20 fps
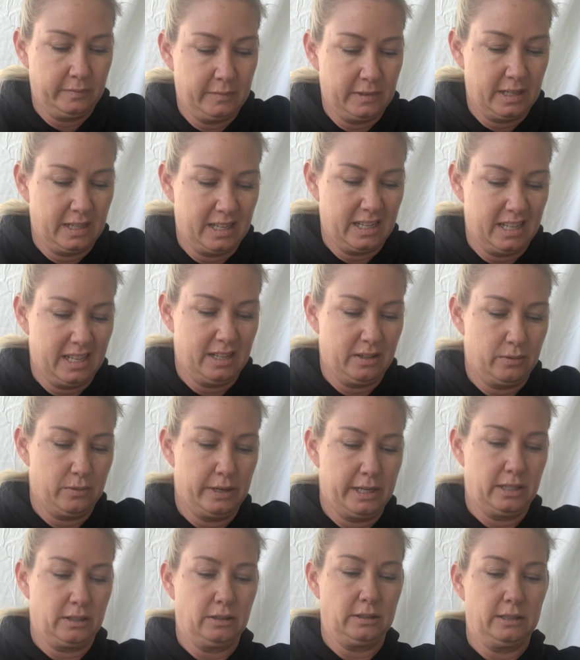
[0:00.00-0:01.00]
I kind of
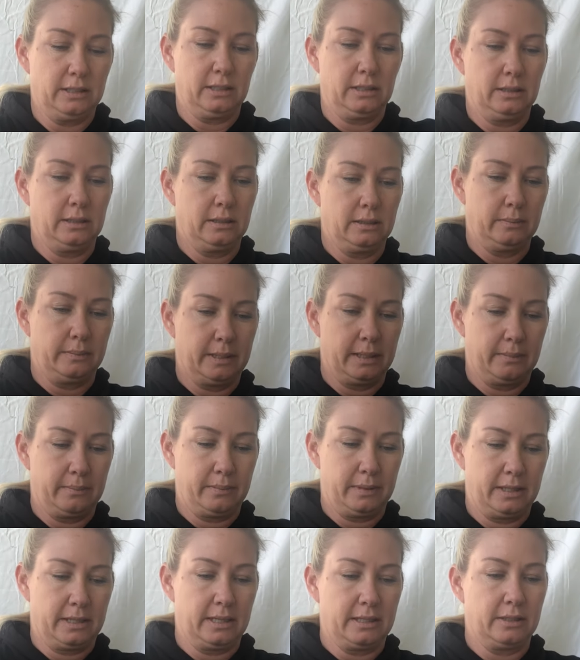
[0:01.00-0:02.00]
wrinkled it a little bit,
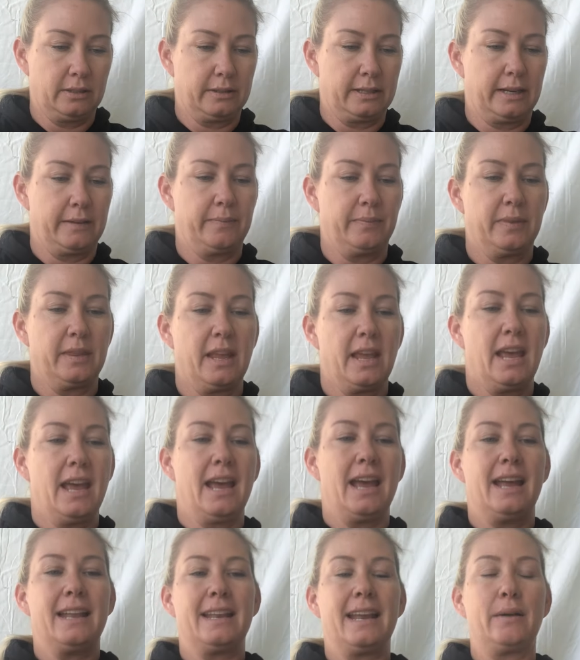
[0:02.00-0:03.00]
but that's okay.
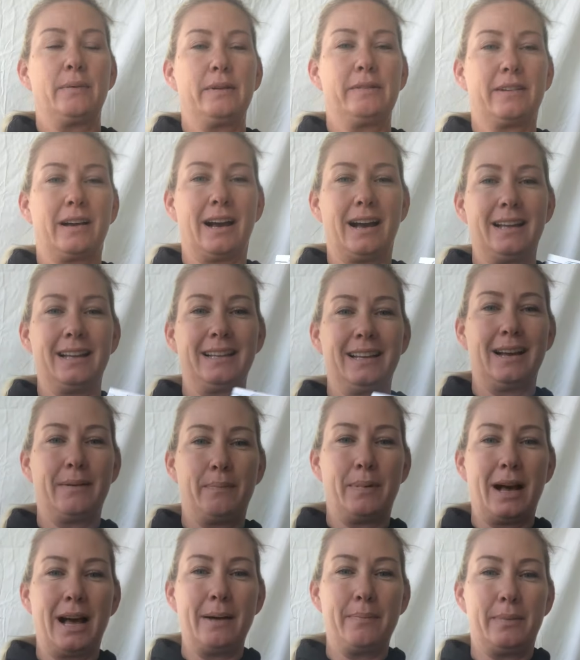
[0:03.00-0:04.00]
And now we've got a
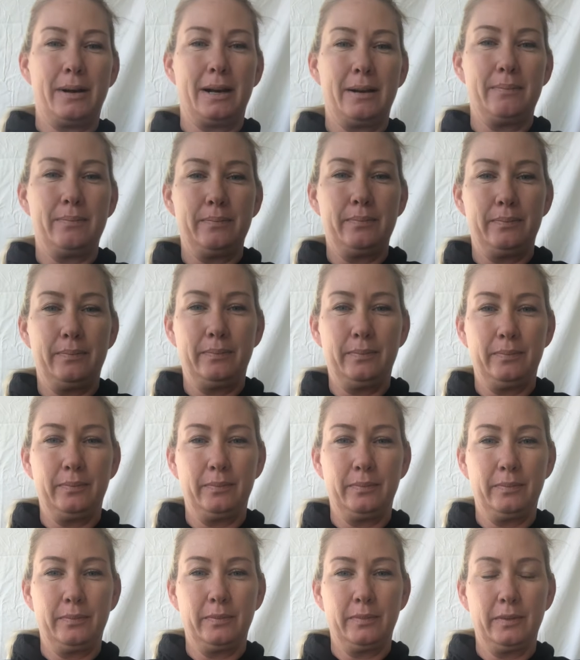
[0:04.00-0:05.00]
pop-up.
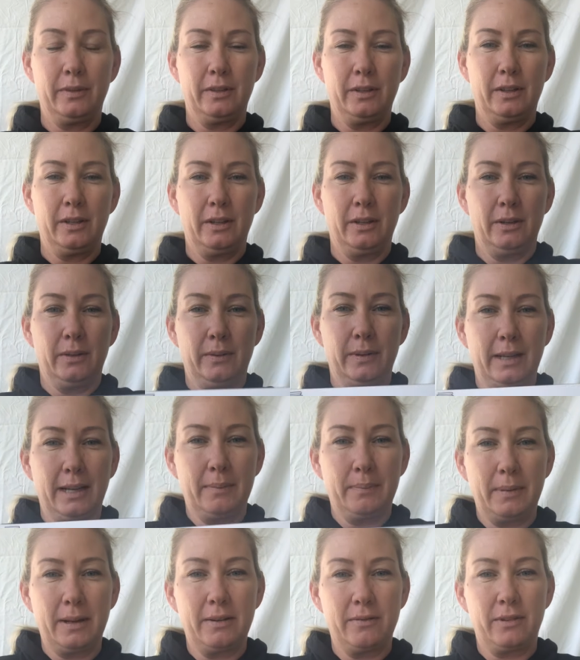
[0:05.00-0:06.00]
We
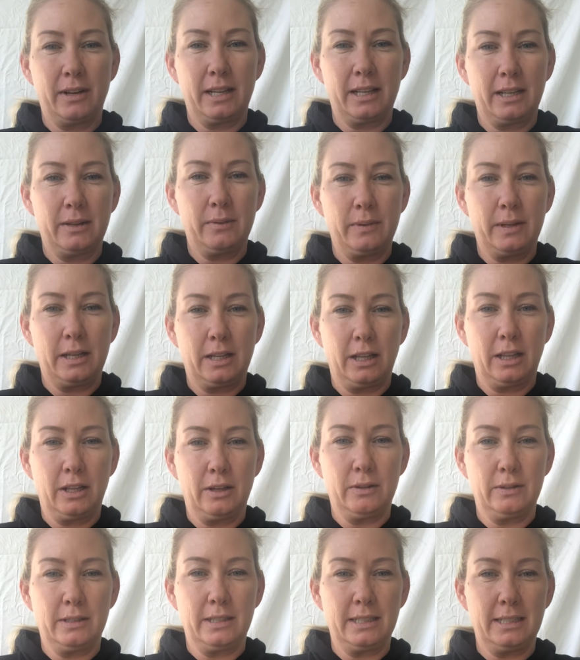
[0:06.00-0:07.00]
got Ben Franklin, we
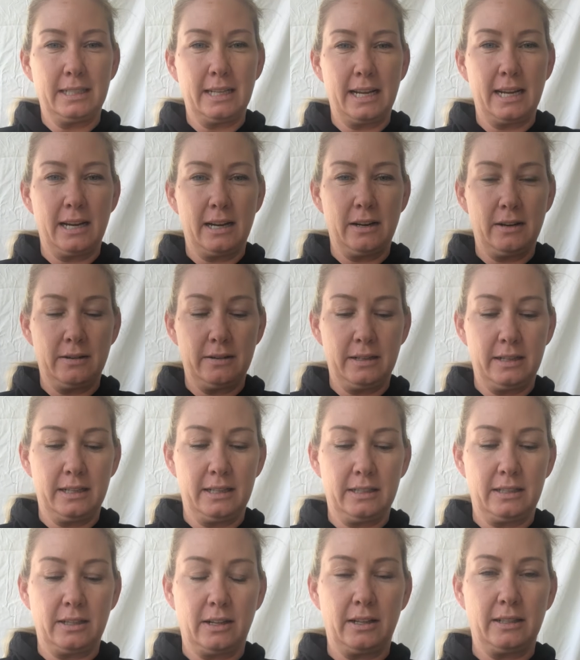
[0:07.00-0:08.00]
close it down and
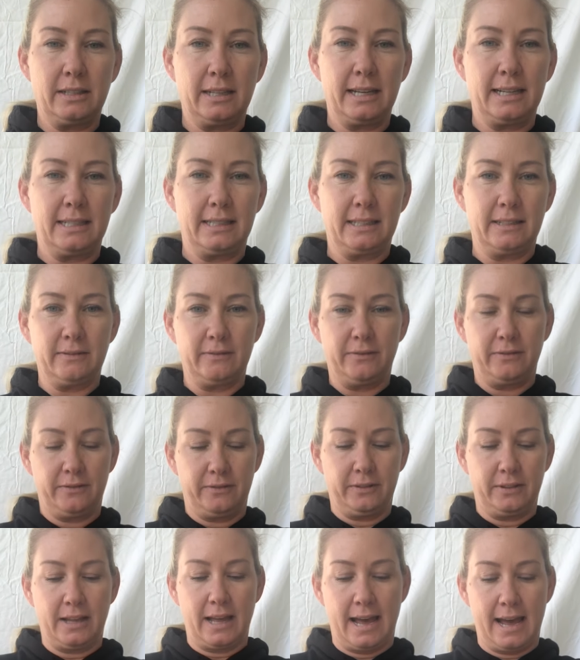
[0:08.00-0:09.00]
it's all nice and
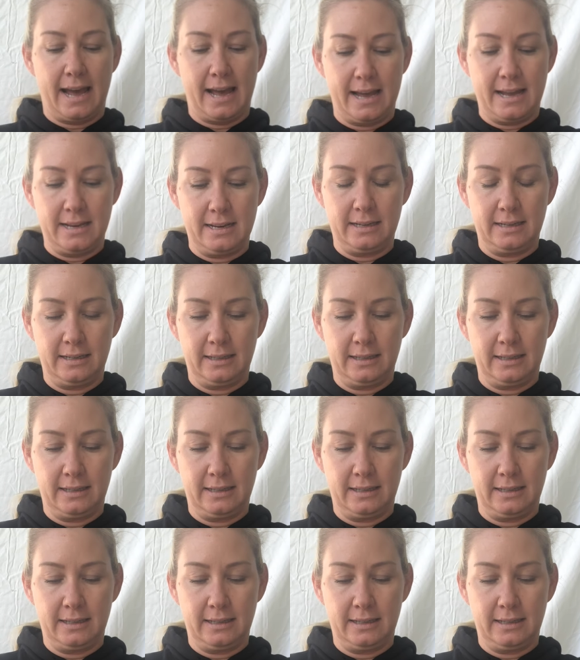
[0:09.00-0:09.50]
flat.